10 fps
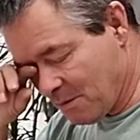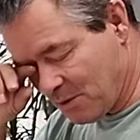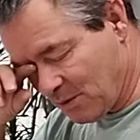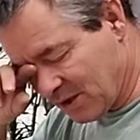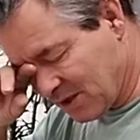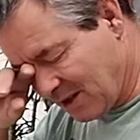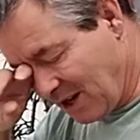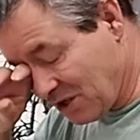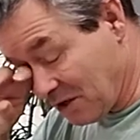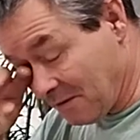to his
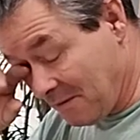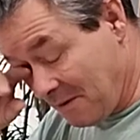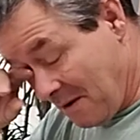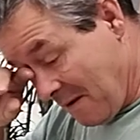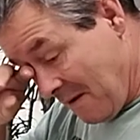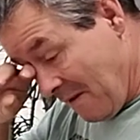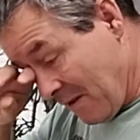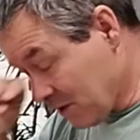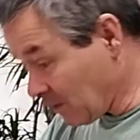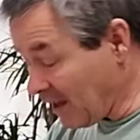kitchen.
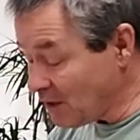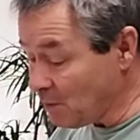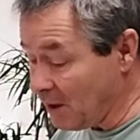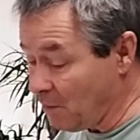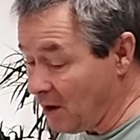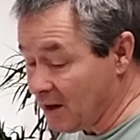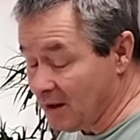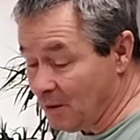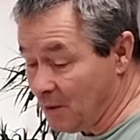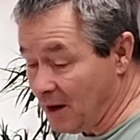So that's what I
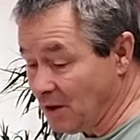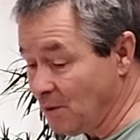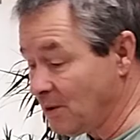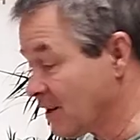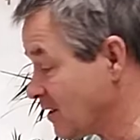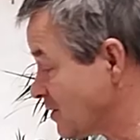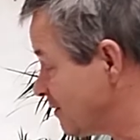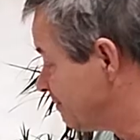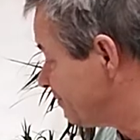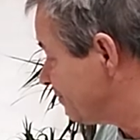wanted. When I do this,
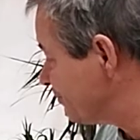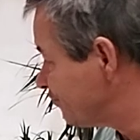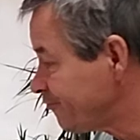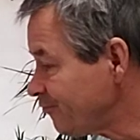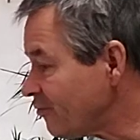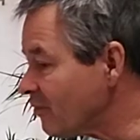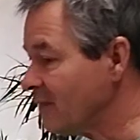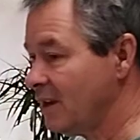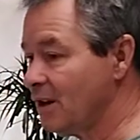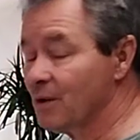
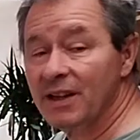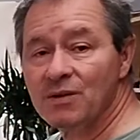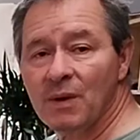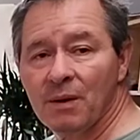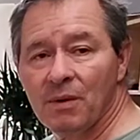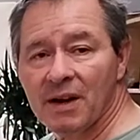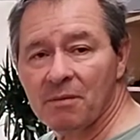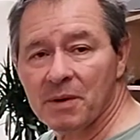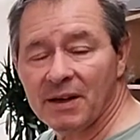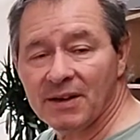you know, that's what I want
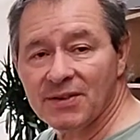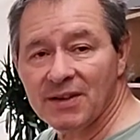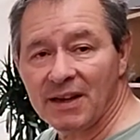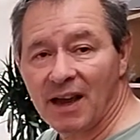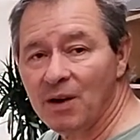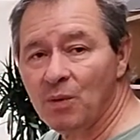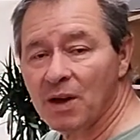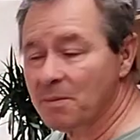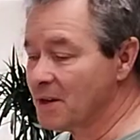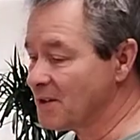everybody to see. I don't want
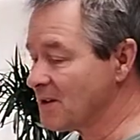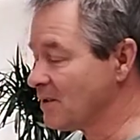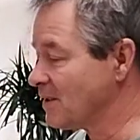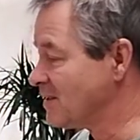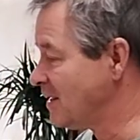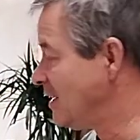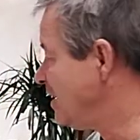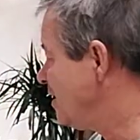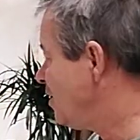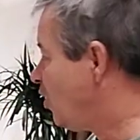them necessarily see,
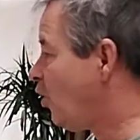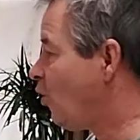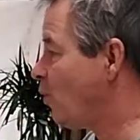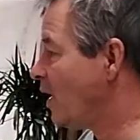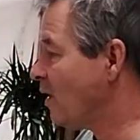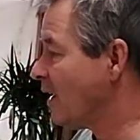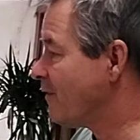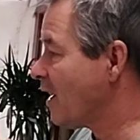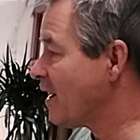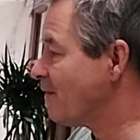oh, well, I've
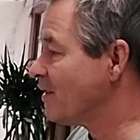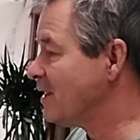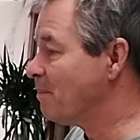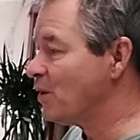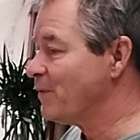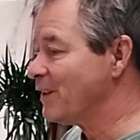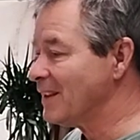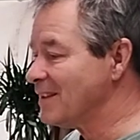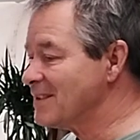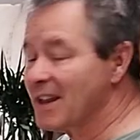got everything
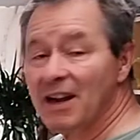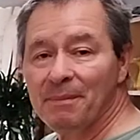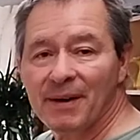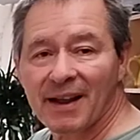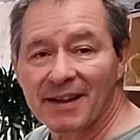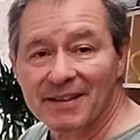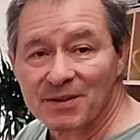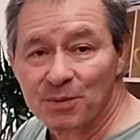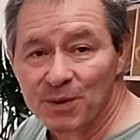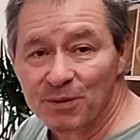perfectly set up and I got this
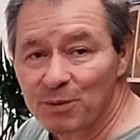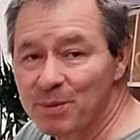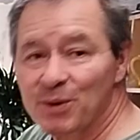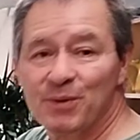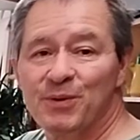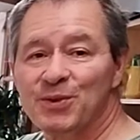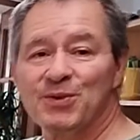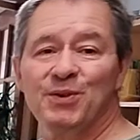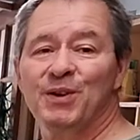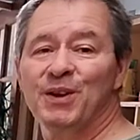wonderful, beautiful
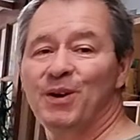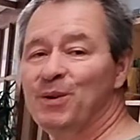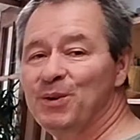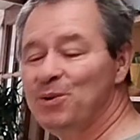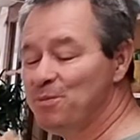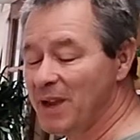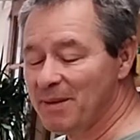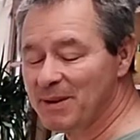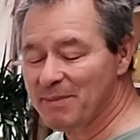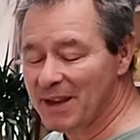studio and ooh,
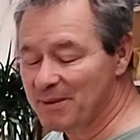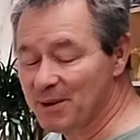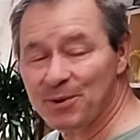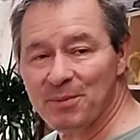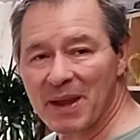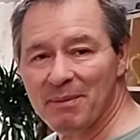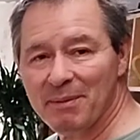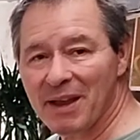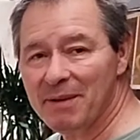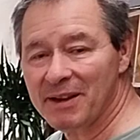baby, baby, ooh, baby,
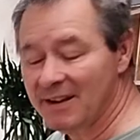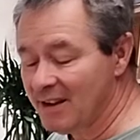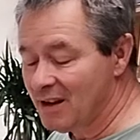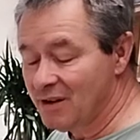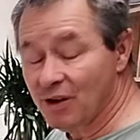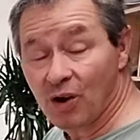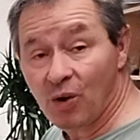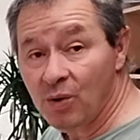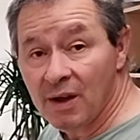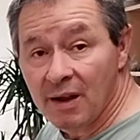baby.
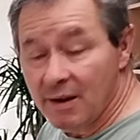No.